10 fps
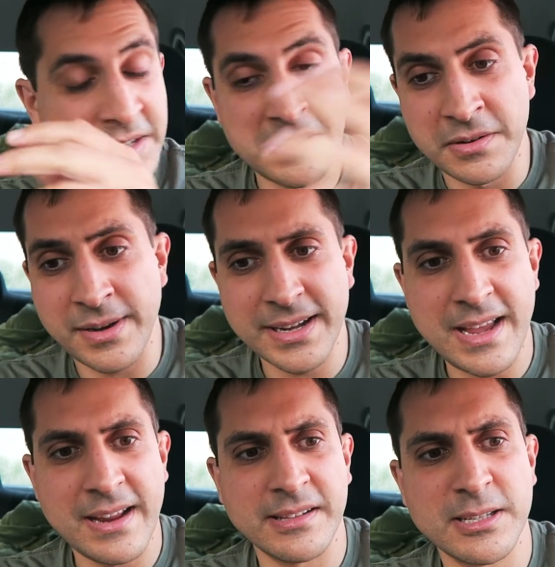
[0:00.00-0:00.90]
Because you know, I
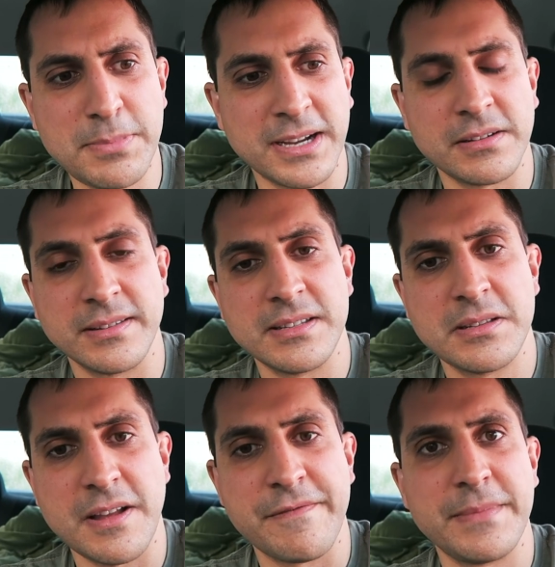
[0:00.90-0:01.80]
can't inspect all this
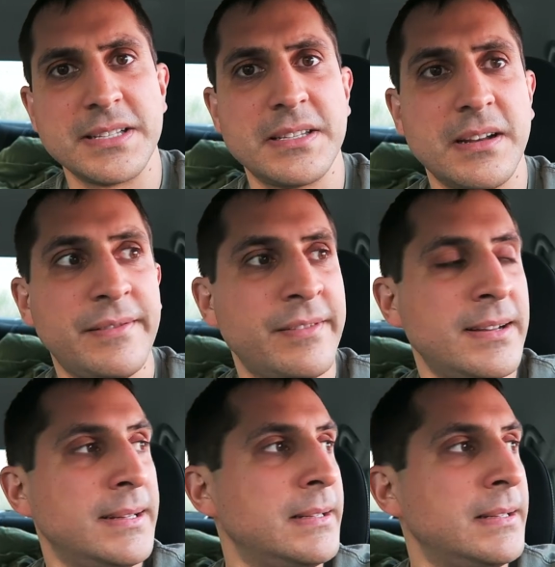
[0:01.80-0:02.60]
stuff myself.